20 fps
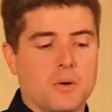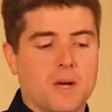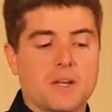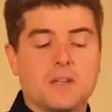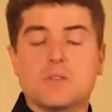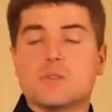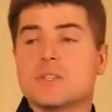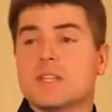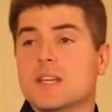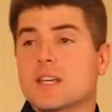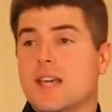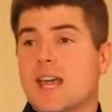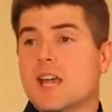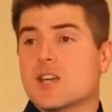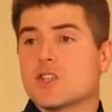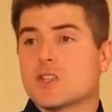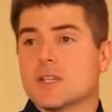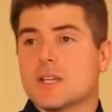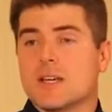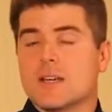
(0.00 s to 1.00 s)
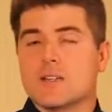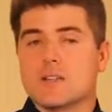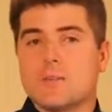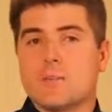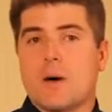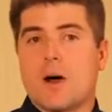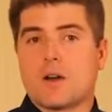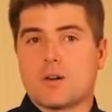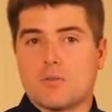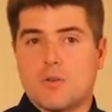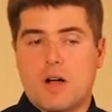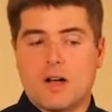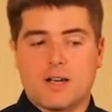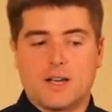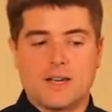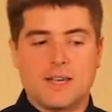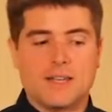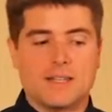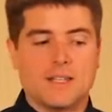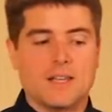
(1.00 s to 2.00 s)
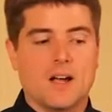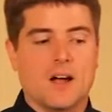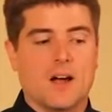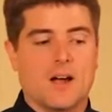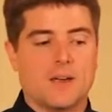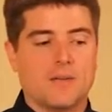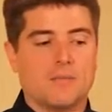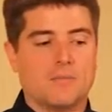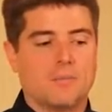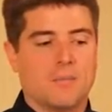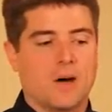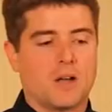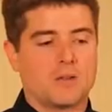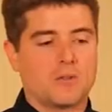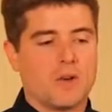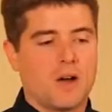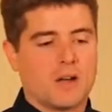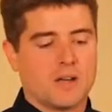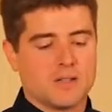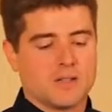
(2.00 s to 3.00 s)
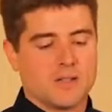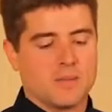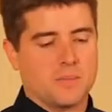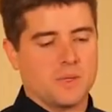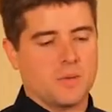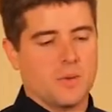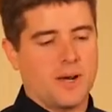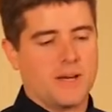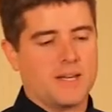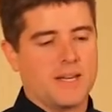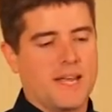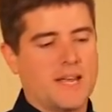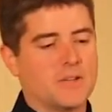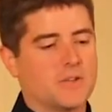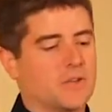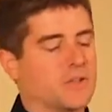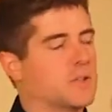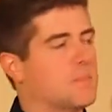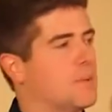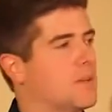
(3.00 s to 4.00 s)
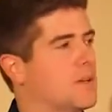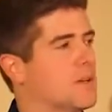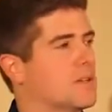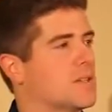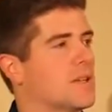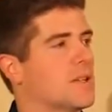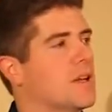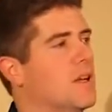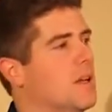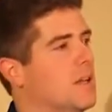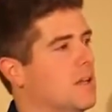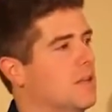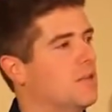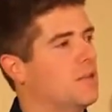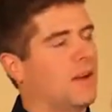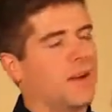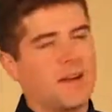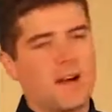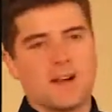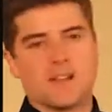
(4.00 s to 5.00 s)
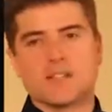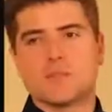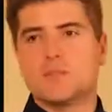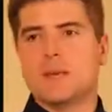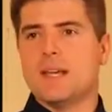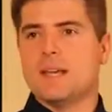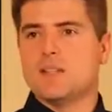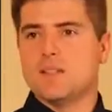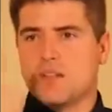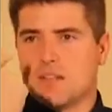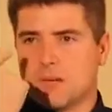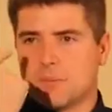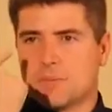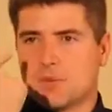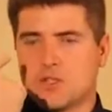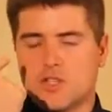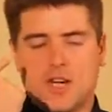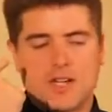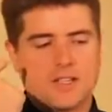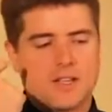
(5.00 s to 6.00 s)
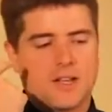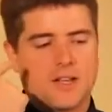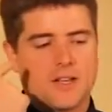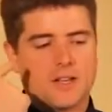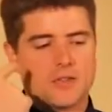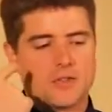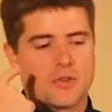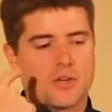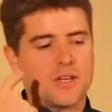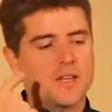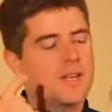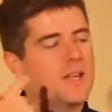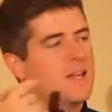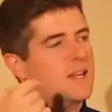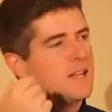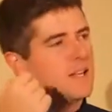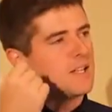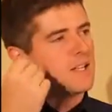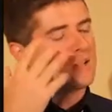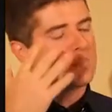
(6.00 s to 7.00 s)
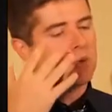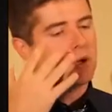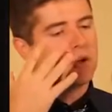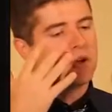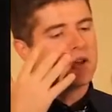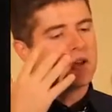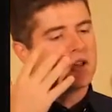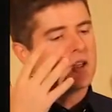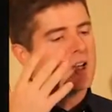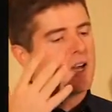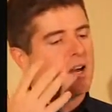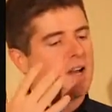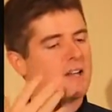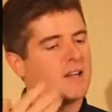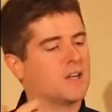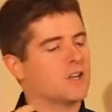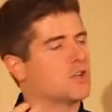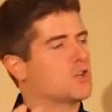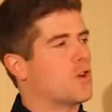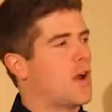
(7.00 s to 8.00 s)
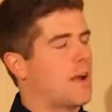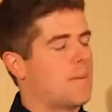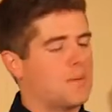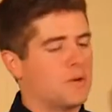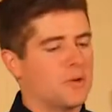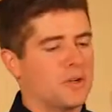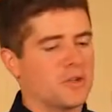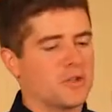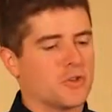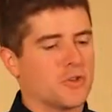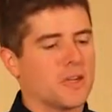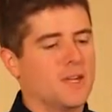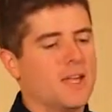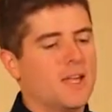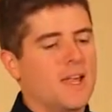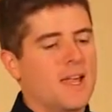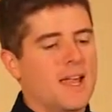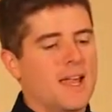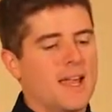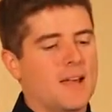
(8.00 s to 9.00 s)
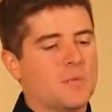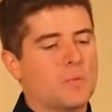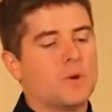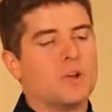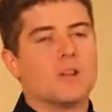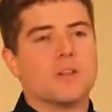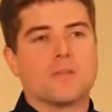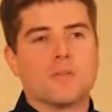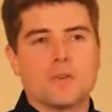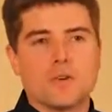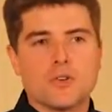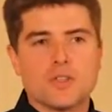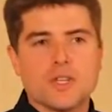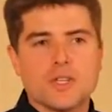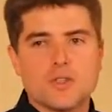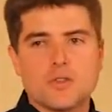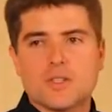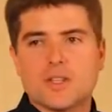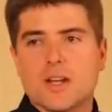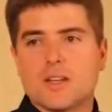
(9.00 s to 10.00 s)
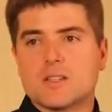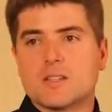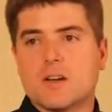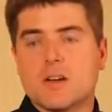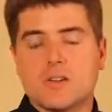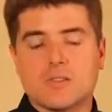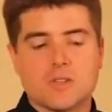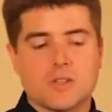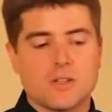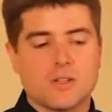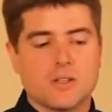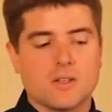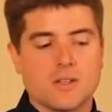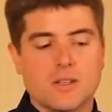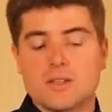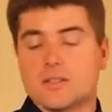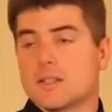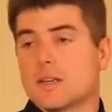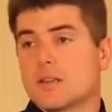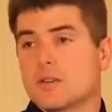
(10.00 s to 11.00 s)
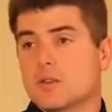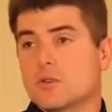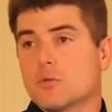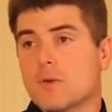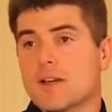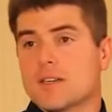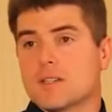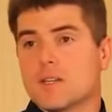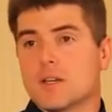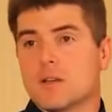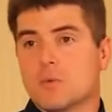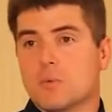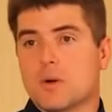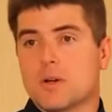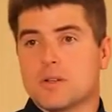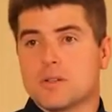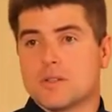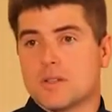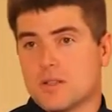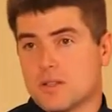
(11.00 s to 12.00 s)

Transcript: what I do see occasionally is a bottle rocket hit the eye. Bottle rockets can be quite dangerous because they, they fly at high speed, so you can get a projectile injury. They explode near the eye and get a shrapnel injury. And one of the first injuries I saw as, as a new resident was